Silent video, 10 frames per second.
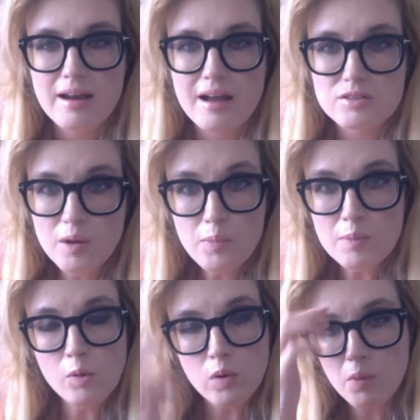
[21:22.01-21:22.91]
Now, some
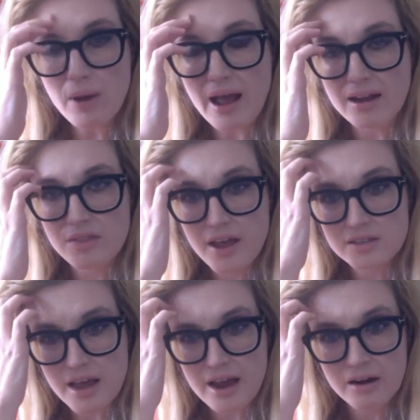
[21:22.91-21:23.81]
people wrote back and they
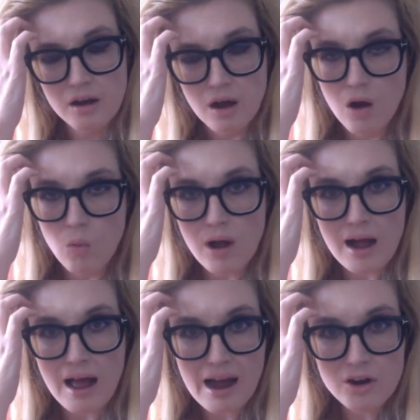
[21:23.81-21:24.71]
said,
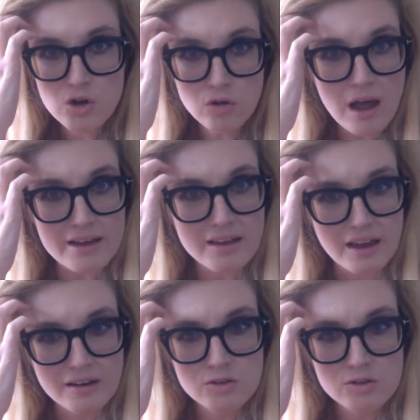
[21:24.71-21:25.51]
Well, how do you like it?